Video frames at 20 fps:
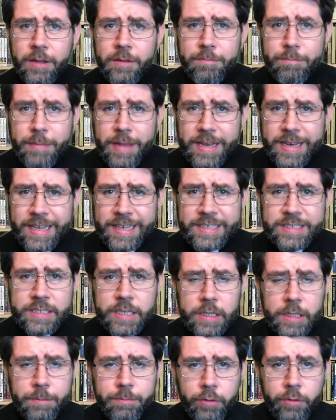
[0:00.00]
mini
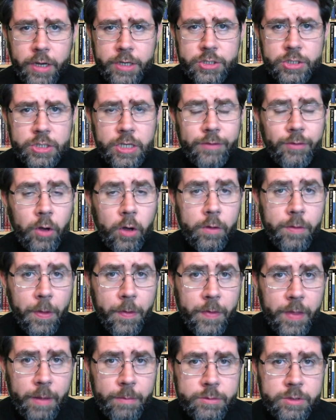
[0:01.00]
celebration of all the
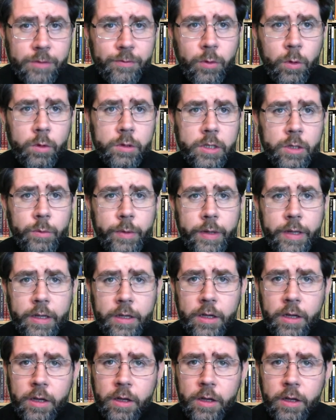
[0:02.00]
themes of Holy Week,